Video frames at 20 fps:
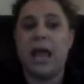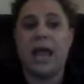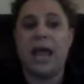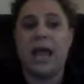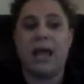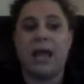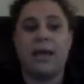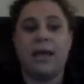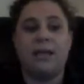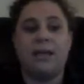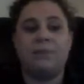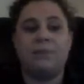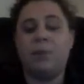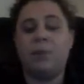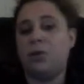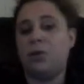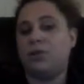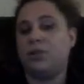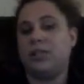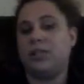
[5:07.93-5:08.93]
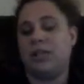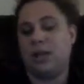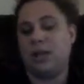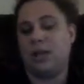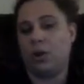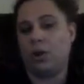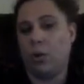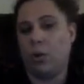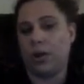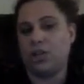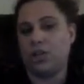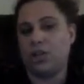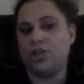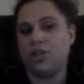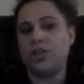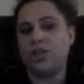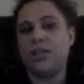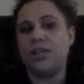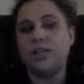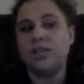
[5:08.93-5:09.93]
and post any
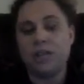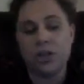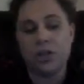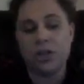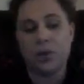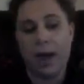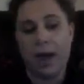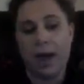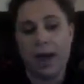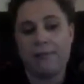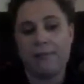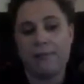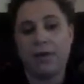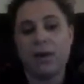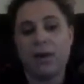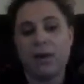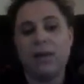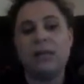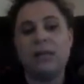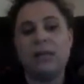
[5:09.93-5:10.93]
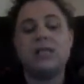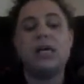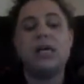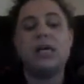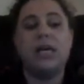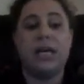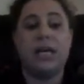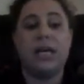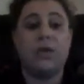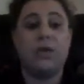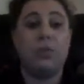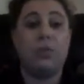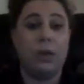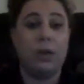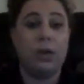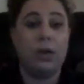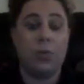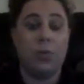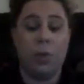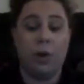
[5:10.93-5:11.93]
questions that you have on it in
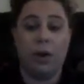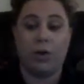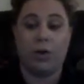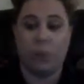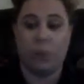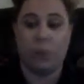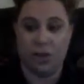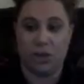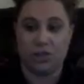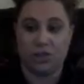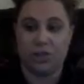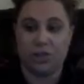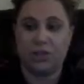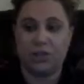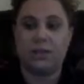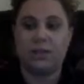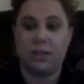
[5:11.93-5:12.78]
week 1 questions.